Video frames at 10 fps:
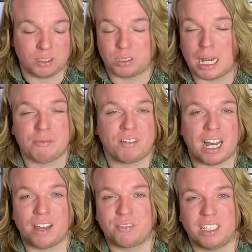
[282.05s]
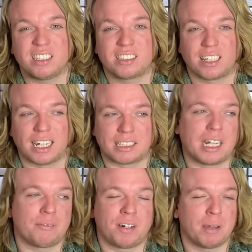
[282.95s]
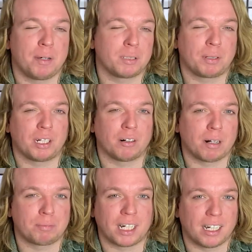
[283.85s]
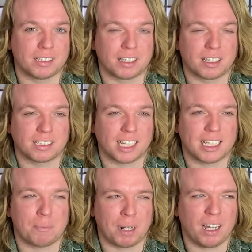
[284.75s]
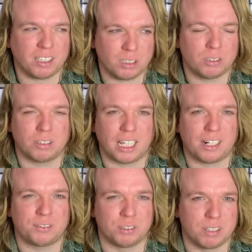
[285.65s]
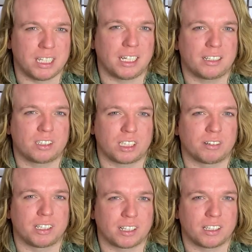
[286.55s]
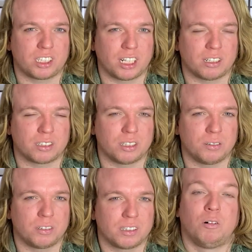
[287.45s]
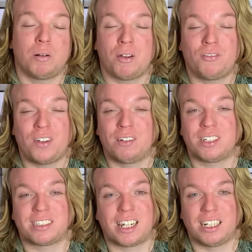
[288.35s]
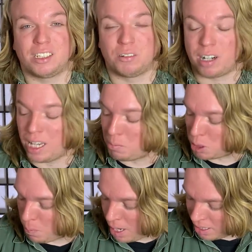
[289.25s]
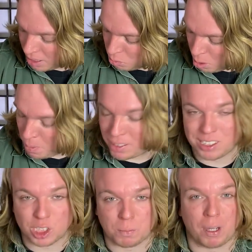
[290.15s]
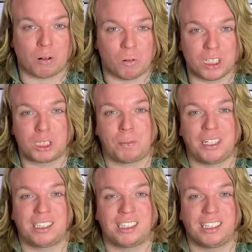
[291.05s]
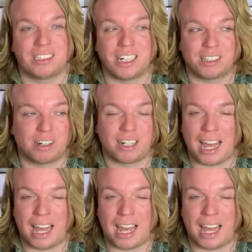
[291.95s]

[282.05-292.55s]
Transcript: do top 5 lists, like top 5 best beginner reptiles and things like that. But I also do a lot of unique series on the channel too. One of my favorites that I do are animal spotlights, where I basically just pick one species and I talk